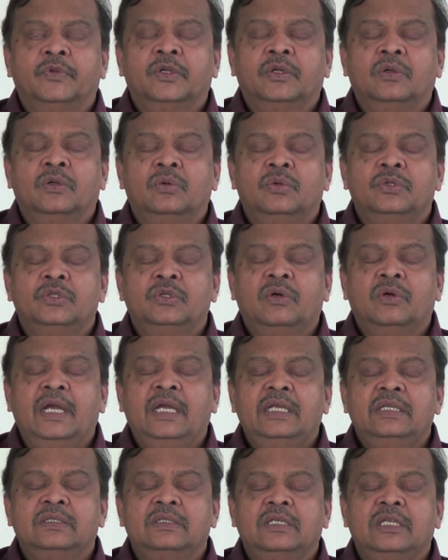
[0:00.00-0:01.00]
Close your
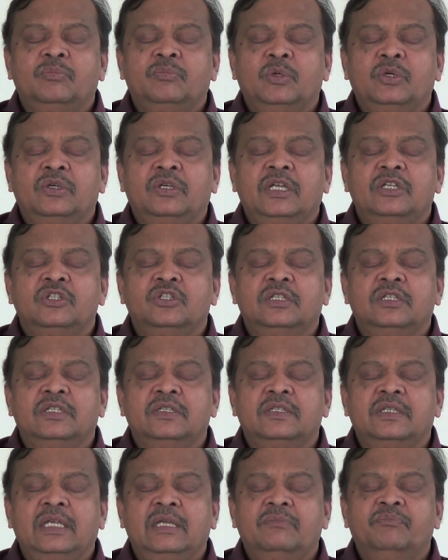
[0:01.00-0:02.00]
eyes, keep your attention in the
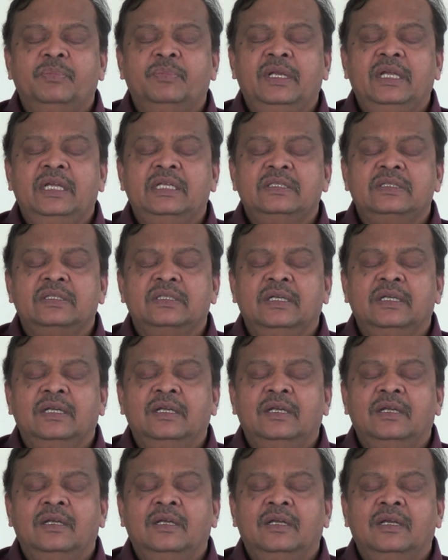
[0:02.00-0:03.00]
same place.
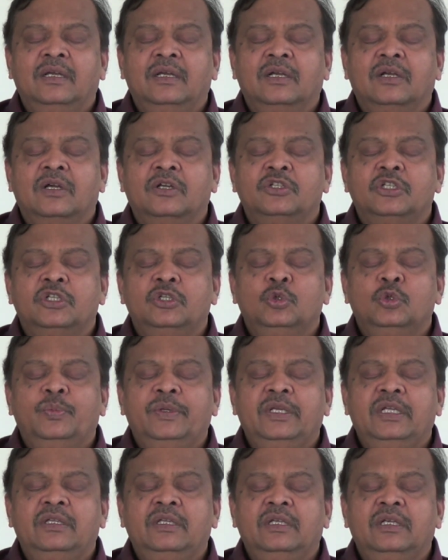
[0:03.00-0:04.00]
Continue
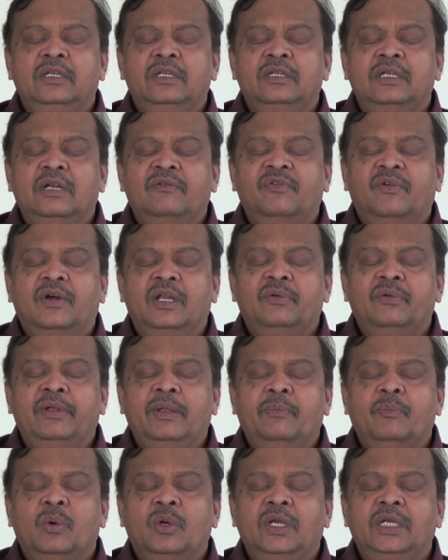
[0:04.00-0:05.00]
breathing in that
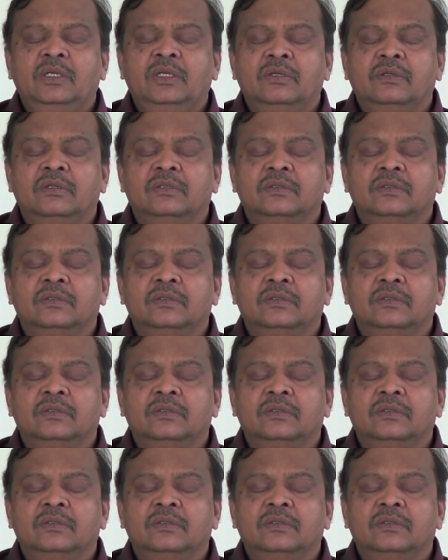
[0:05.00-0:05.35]
faraway point.